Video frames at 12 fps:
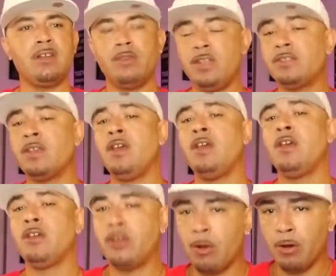on his
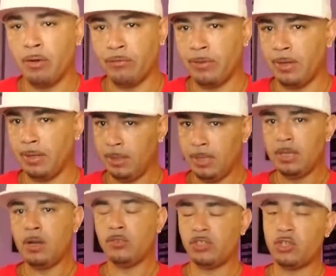girlfriend.
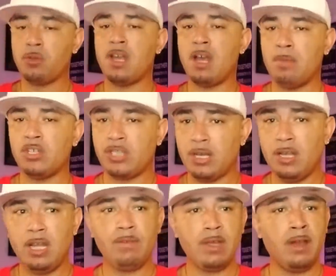Goes to show you how much they
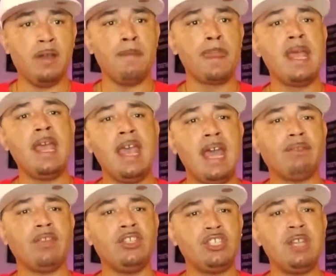love you, huh?
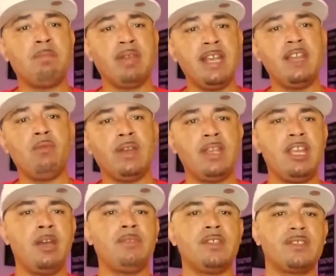After she pleaded with
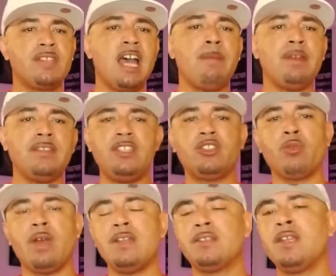him to stop as he
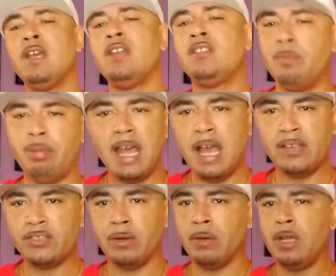threatens to
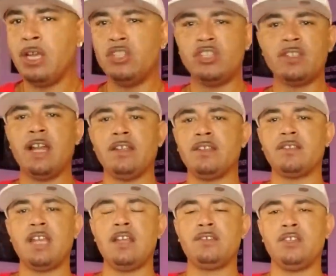blast her. Just like the
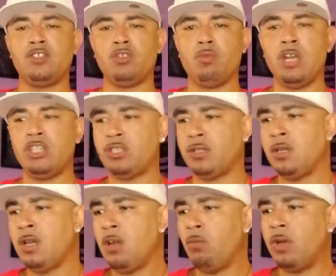same situation
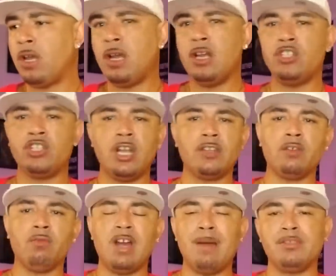with uh,
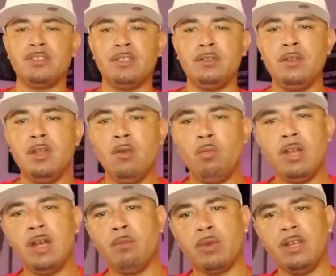Jonathan Robinson with
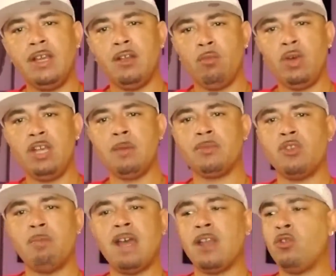uh, Renita Williams. No
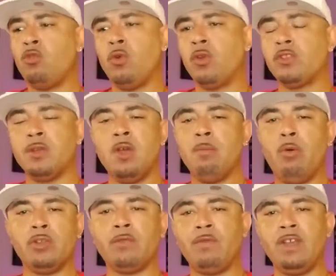matter who want to
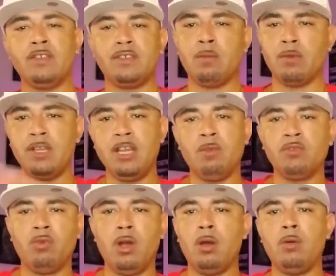point the finger, say Renita was
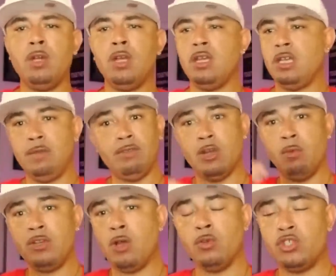wrong, even though we
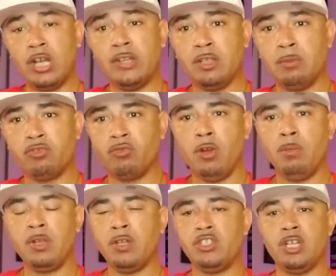know Jonathan was wrong
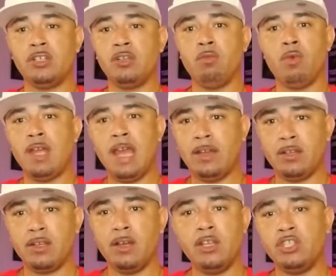because Jonathan the one had the
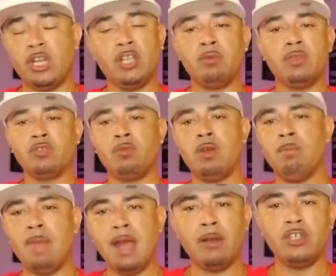gun, Jonathan was the one
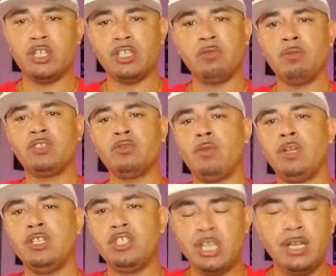married, Jonathan was the
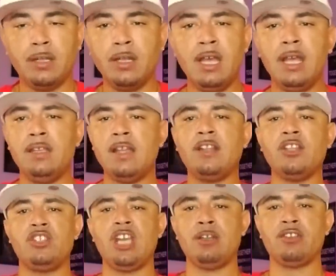one cheating. Not to
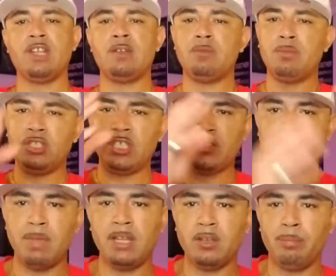change the subject, but just to
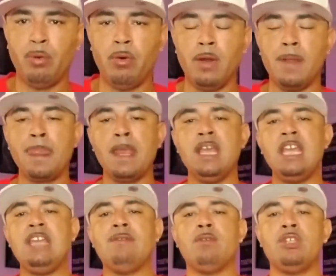make the point.
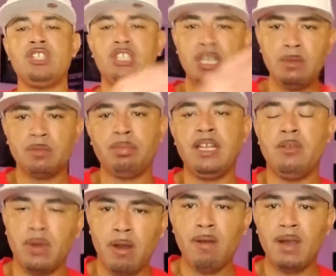Even when she was pleading
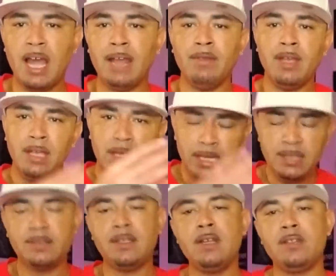with her life, he
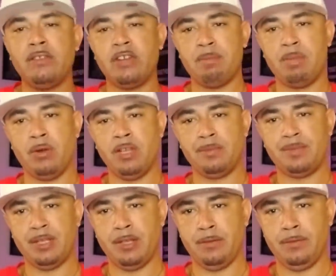still took it upon
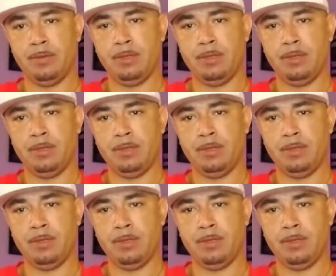himself,